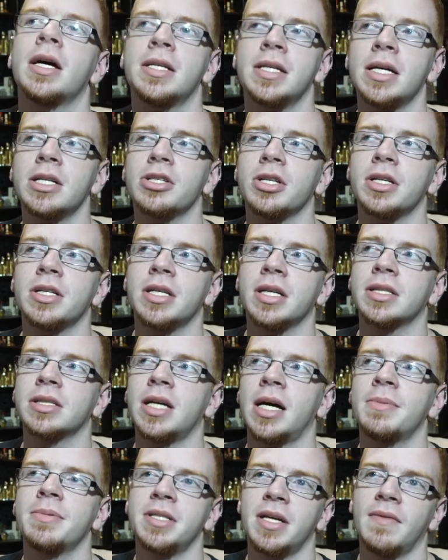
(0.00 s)
essentially six
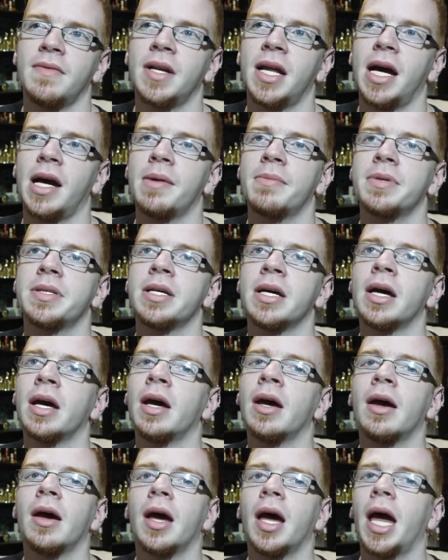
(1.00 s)
times, seven times,
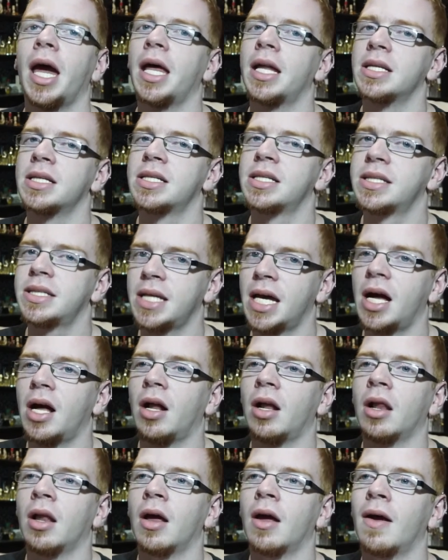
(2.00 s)
and
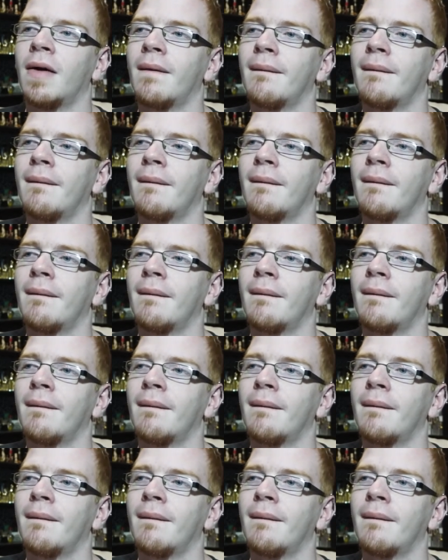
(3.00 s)
sell